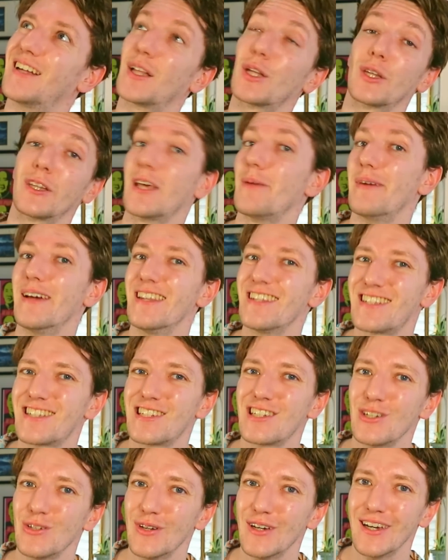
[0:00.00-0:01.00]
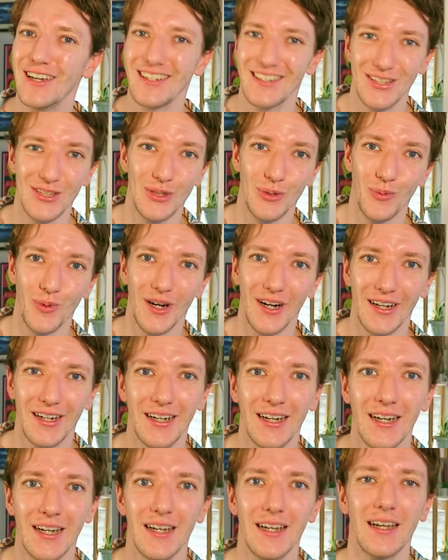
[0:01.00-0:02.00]
limits to the
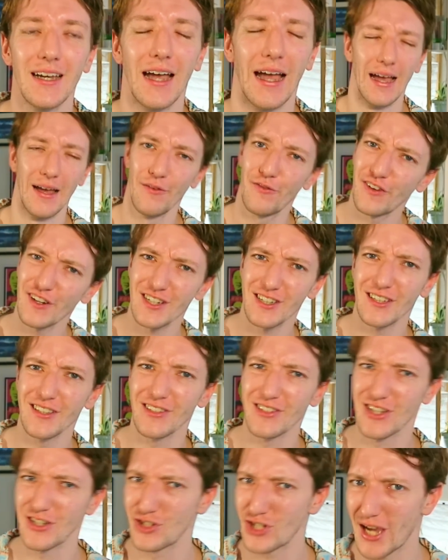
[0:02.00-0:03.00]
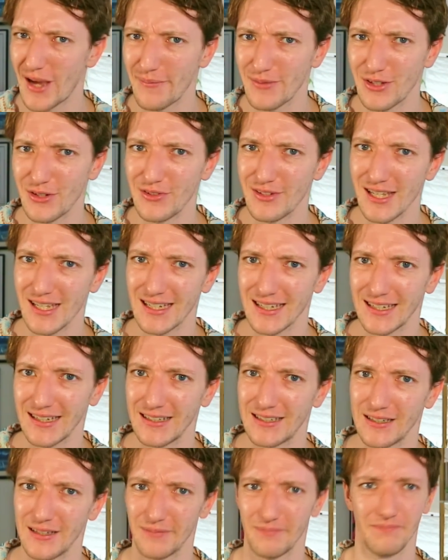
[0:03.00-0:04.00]
work. Firstly, there's a chapter
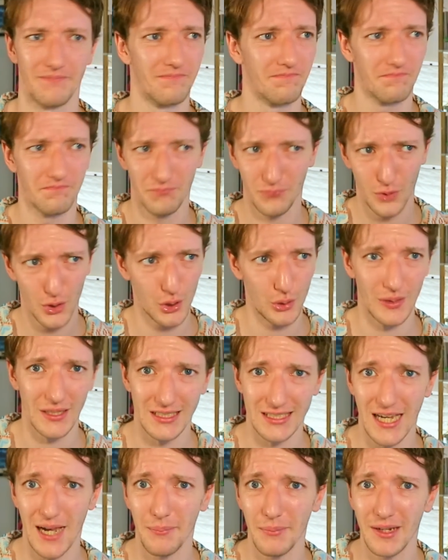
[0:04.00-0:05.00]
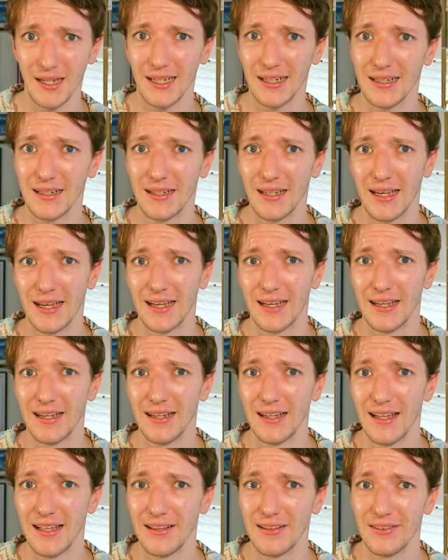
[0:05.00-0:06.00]
dedicated to examining
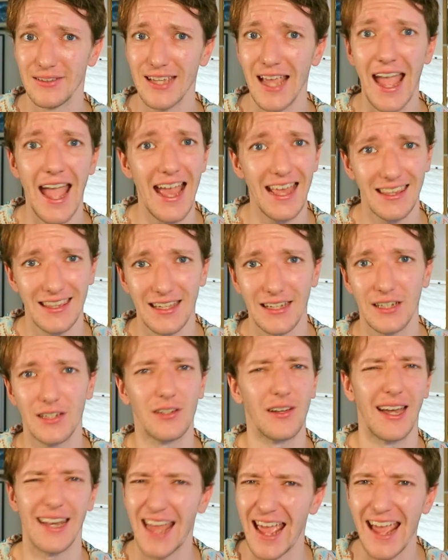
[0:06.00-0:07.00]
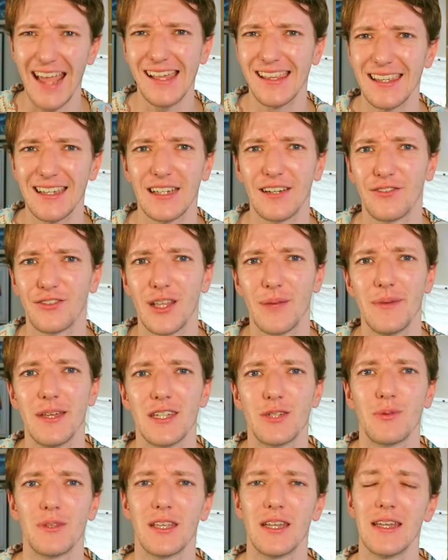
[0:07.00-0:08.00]
the ethic of
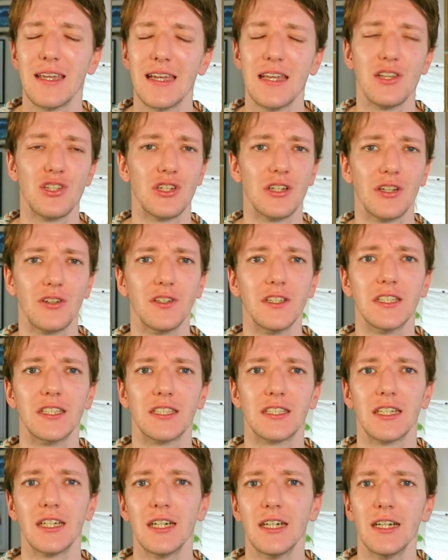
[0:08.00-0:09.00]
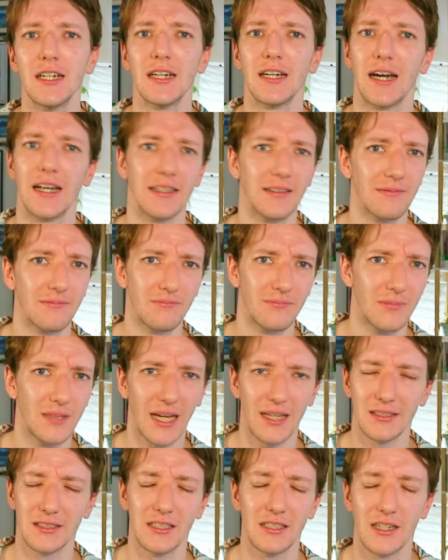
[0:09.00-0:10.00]
limits within ancient Greece. And
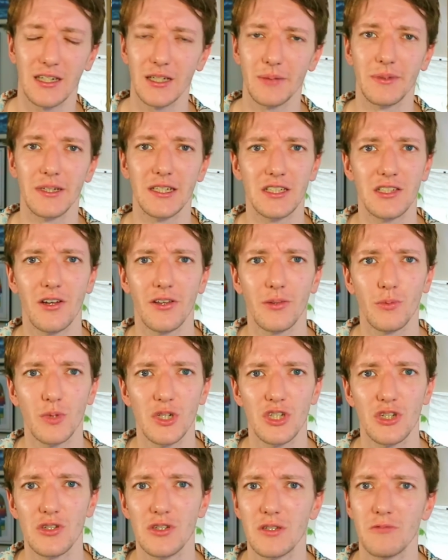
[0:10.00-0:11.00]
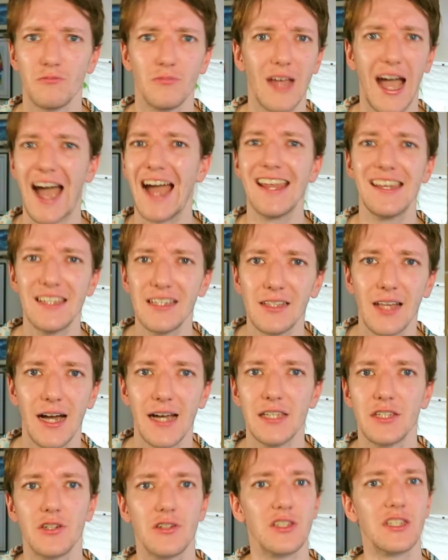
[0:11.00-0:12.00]
Kallis' argument is not that we should
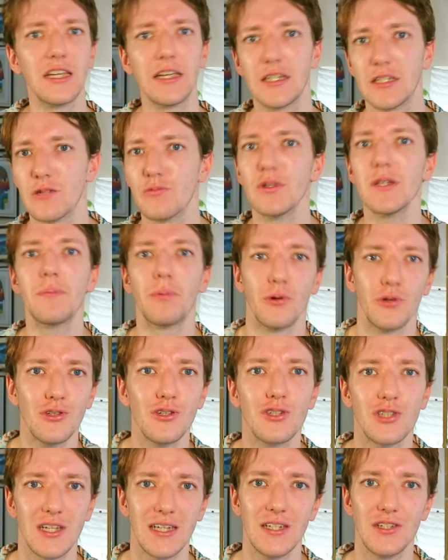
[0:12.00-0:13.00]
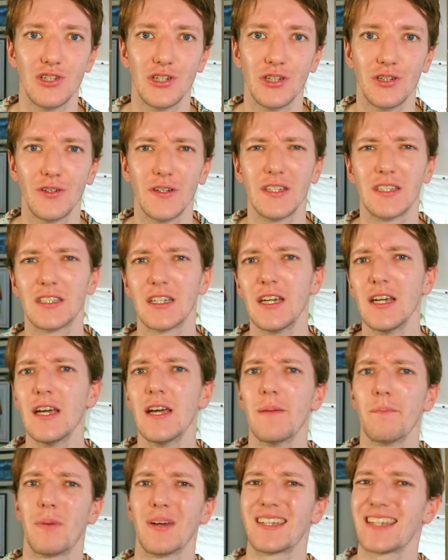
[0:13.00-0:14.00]
idealise or seek to reproduce ancient Greece,
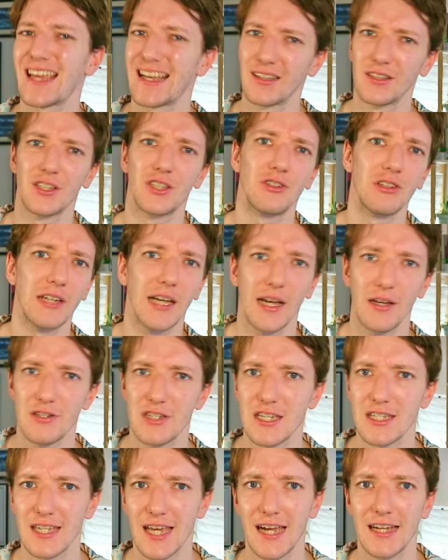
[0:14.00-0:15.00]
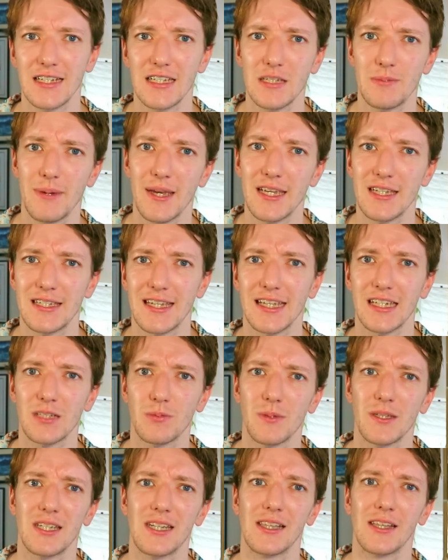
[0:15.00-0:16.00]
but to illustrate how societies based
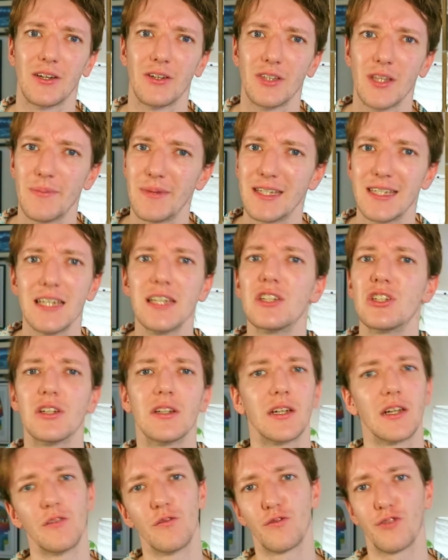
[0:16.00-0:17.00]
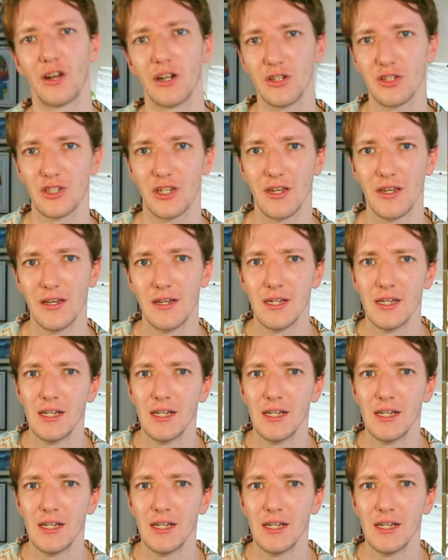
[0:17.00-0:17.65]
explicitly on limitation can function.